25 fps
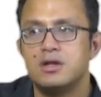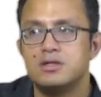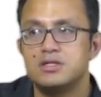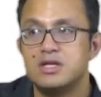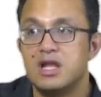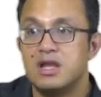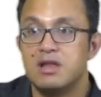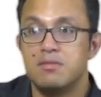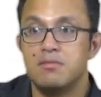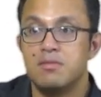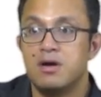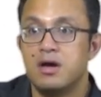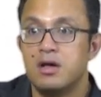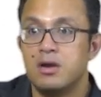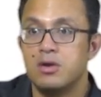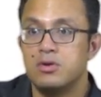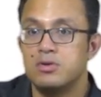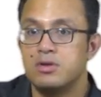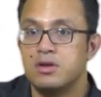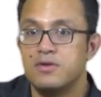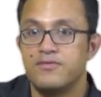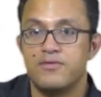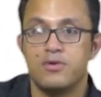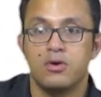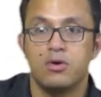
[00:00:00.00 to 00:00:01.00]
telling Marlow
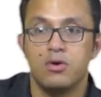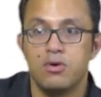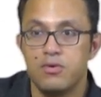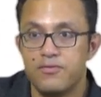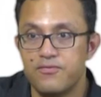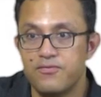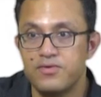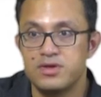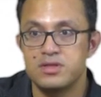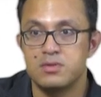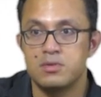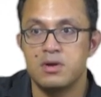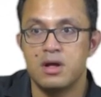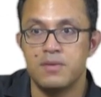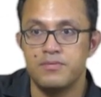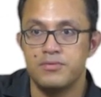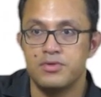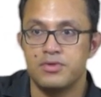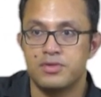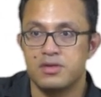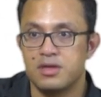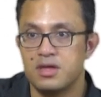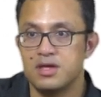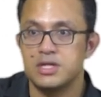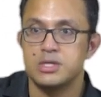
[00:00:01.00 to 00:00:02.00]
that if you go further up
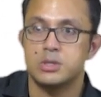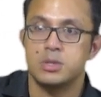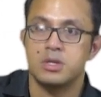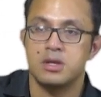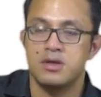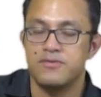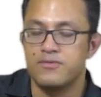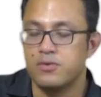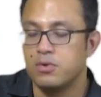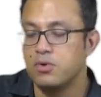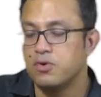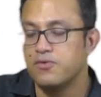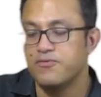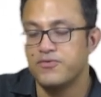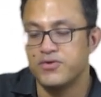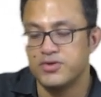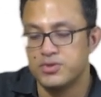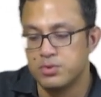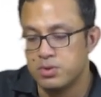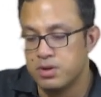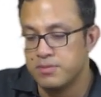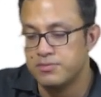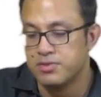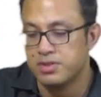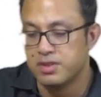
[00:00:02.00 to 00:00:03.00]
this country, if you go
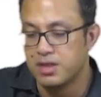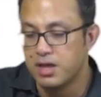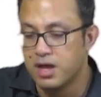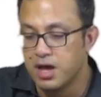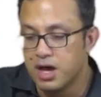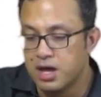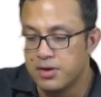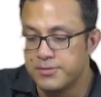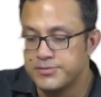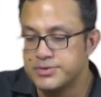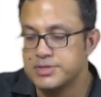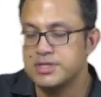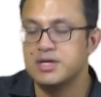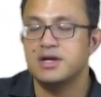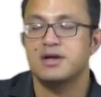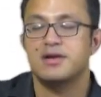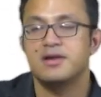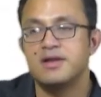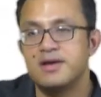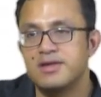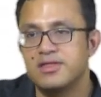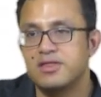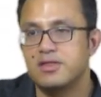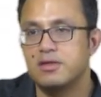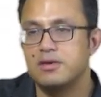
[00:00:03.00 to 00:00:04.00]
further up this heart of
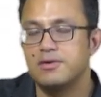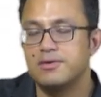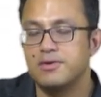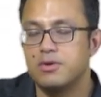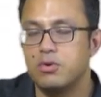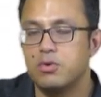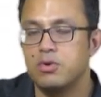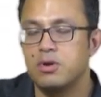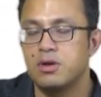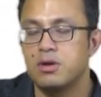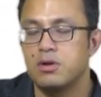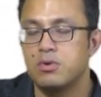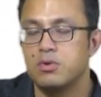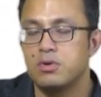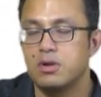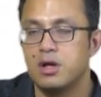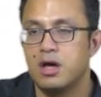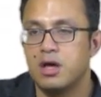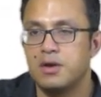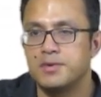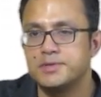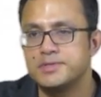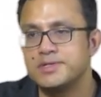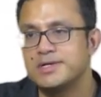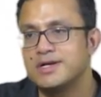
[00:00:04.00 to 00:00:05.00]
darkness, quote-unquote
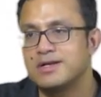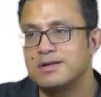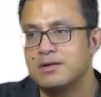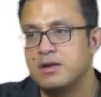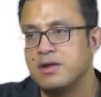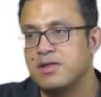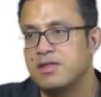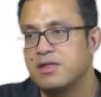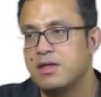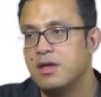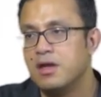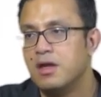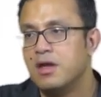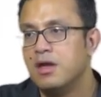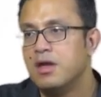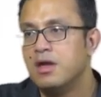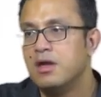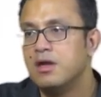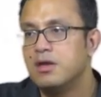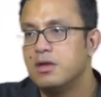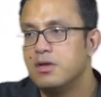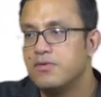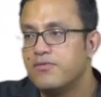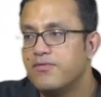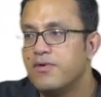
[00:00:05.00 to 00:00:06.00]
heart of darkness,
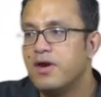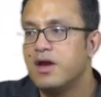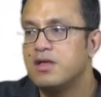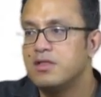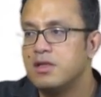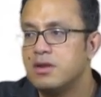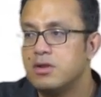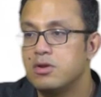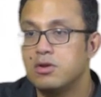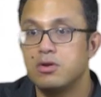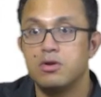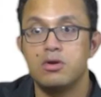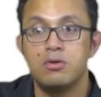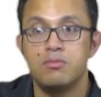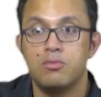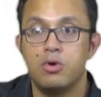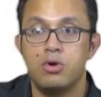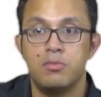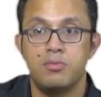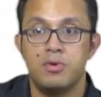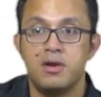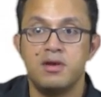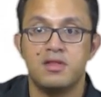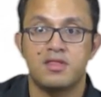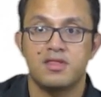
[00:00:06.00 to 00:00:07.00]
you find that you grow more
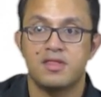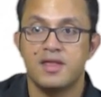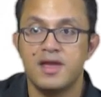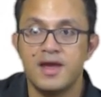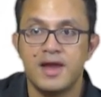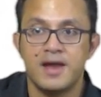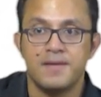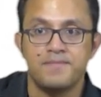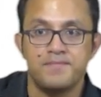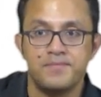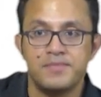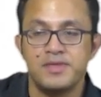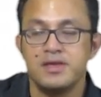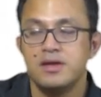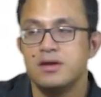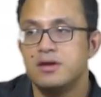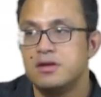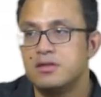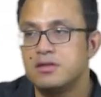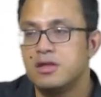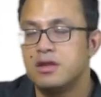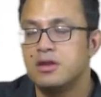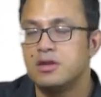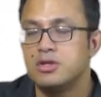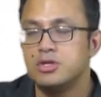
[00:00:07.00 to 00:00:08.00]
and more insane,
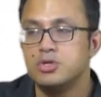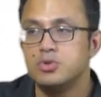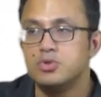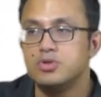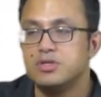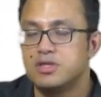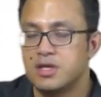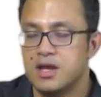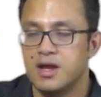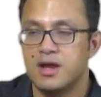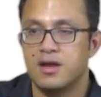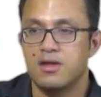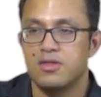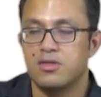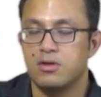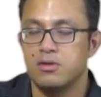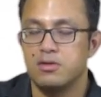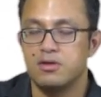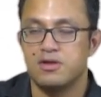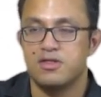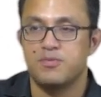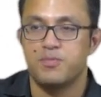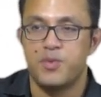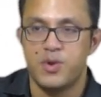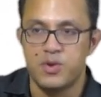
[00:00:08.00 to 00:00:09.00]
that you do things,
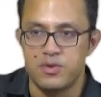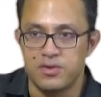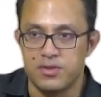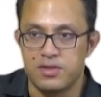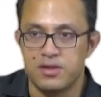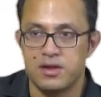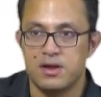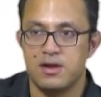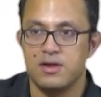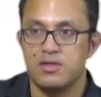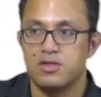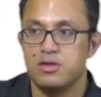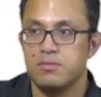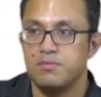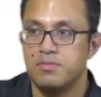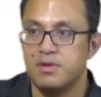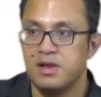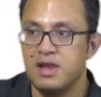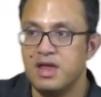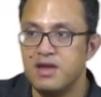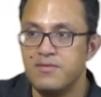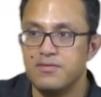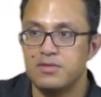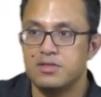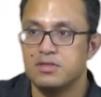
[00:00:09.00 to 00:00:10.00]
you'll experience things, you
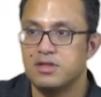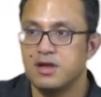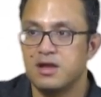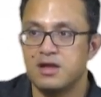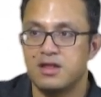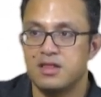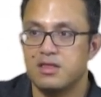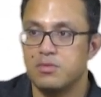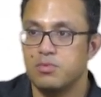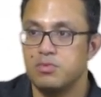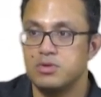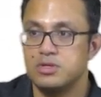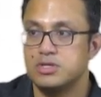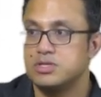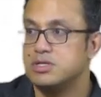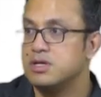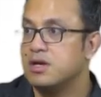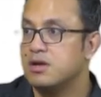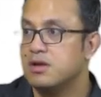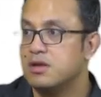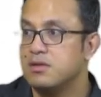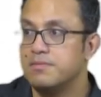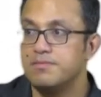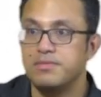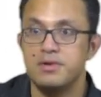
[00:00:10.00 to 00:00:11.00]
believe in things which
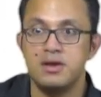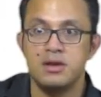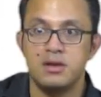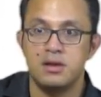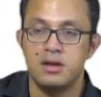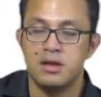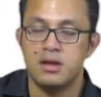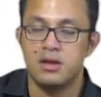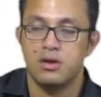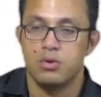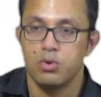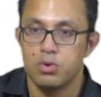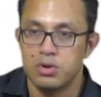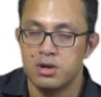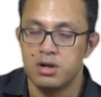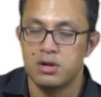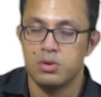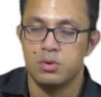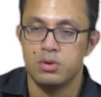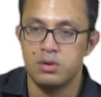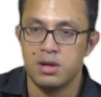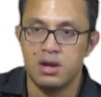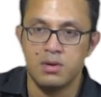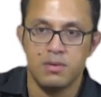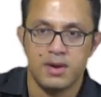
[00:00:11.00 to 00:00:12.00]
are completely
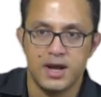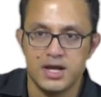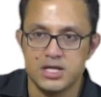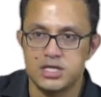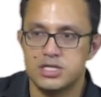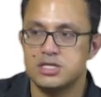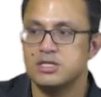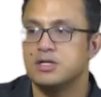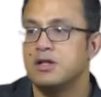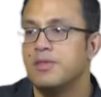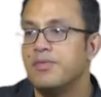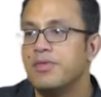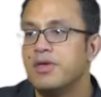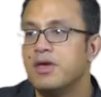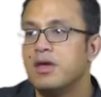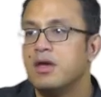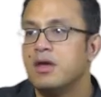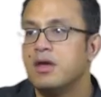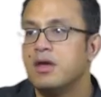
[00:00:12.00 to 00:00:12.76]
quote-unquote irrational,